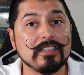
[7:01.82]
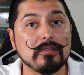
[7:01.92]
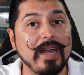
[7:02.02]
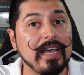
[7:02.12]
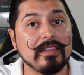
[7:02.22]

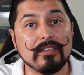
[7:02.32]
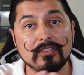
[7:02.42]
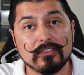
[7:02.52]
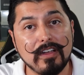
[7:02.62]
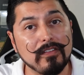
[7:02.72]
is reacting
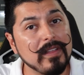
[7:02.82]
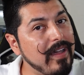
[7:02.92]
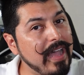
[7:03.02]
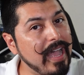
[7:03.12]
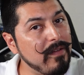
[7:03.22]
to stuff.
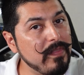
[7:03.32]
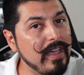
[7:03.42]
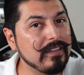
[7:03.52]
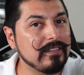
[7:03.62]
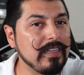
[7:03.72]
Now, I have
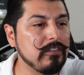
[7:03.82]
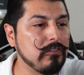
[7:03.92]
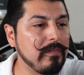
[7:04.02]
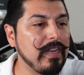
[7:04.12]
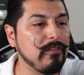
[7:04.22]
not seen
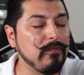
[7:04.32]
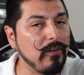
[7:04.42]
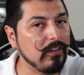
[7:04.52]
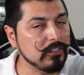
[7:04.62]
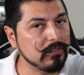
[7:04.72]
too many
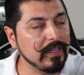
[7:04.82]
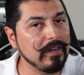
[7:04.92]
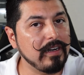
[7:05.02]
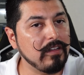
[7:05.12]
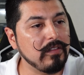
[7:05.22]
false
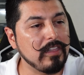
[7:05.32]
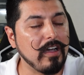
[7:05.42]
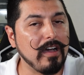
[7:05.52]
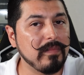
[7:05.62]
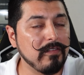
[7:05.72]
triggering on the
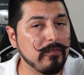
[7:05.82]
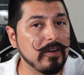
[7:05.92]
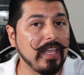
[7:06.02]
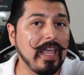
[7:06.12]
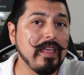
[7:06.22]
Omni
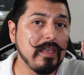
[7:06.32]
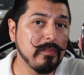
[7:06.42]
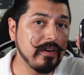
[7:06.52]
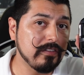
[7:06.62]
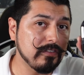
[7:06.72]
4K,
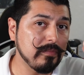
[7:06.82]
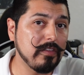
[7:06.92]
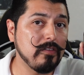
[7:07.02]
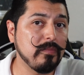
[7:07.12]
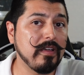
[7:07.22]
but it's
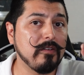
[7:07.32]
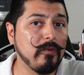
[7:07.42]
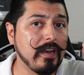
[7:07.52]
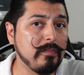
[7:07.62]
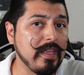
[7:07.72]
something you
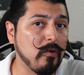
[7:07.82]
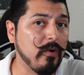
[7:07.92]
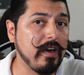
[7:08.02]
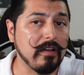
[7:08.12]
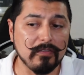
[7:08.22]
want to be
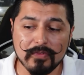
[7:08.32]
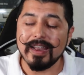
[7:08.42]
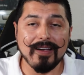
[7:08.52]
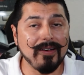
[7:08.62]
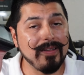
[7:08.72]
aware of.
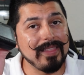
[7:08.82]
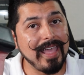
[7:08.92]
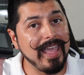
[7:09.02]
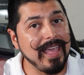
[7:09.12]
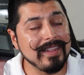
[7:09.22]
Now, on the
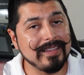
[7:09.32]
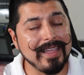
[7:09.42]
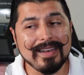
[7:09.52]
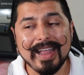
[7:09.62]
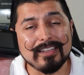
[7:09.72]

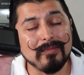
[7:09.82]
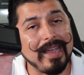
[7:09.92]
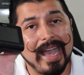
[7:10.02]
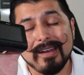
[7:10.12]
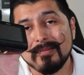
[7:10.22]
A810, that's
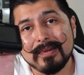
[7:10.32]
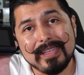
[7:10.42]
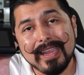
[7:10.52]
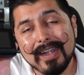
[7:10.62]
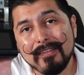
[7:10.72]
why I don't really
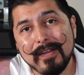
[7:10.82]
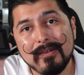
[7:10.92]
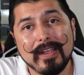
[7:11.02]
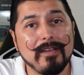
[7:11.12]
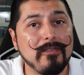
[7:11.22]
care if I
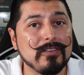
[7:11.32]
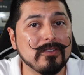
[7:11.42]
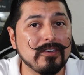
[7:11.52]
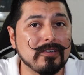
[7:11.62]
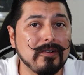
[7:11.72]
don't get voice
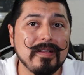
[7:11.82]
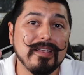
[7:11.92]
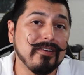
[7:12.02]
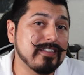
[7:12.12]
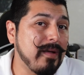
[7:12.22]
control,
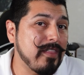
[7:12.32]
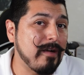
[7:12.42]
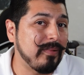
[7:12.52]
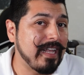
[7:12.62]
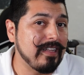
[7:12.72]
because I'm
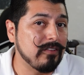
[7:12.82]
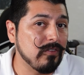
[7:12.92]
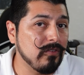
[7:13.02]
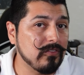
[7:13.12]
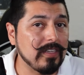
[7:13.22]
not planning to
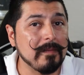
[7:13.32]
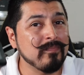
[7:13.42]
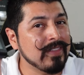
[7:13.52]
use it.